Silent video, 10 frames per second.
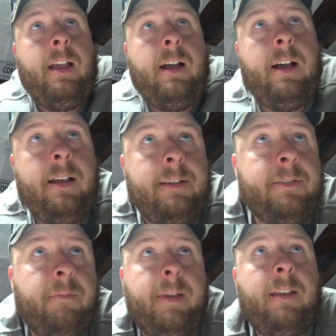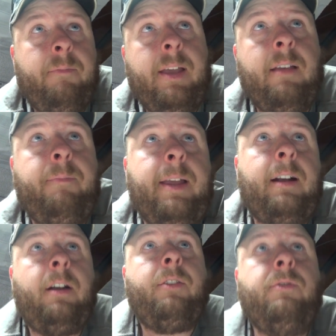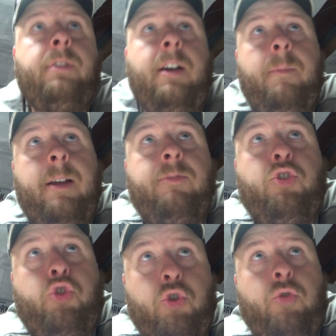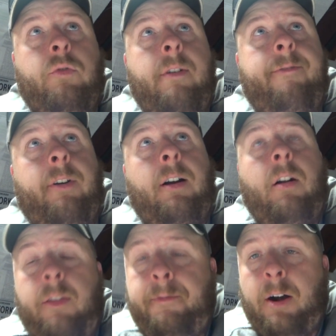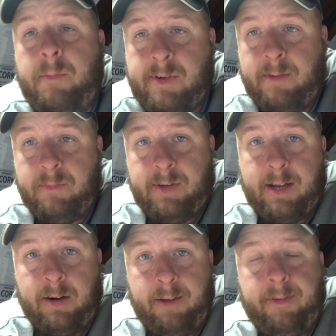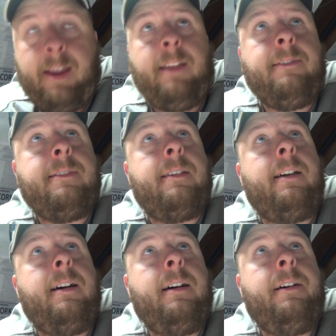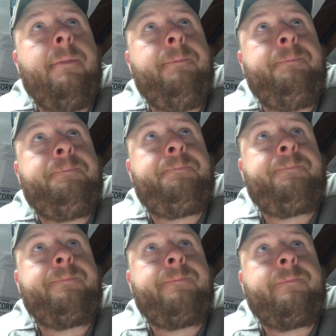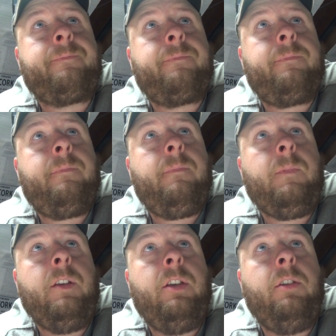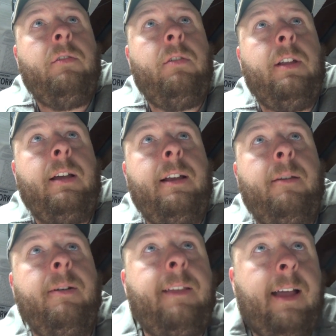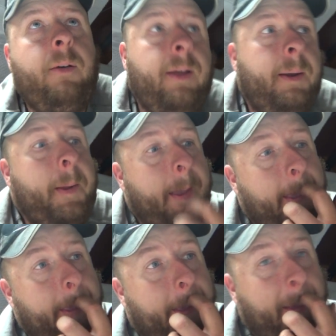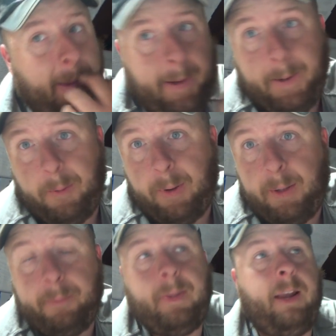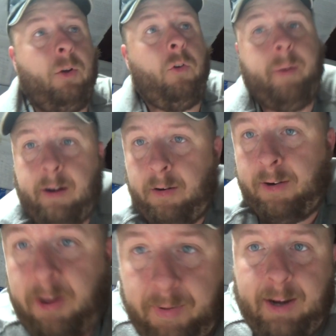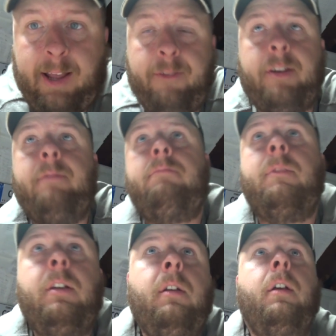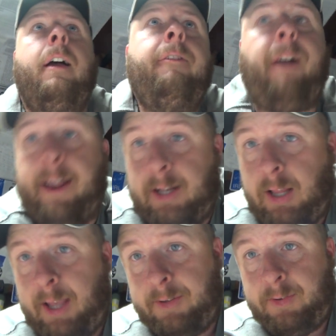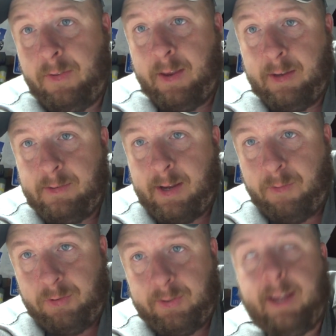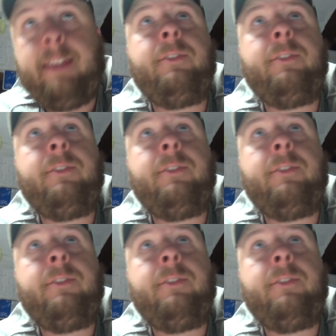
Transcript: Uh, some big, big, bigger news coming up soon for all the Farm Sim Saturday fans. Um, you'll uh, hear about that when I hear about it. I know about it already, but I haven't finalized things yet, we'll say.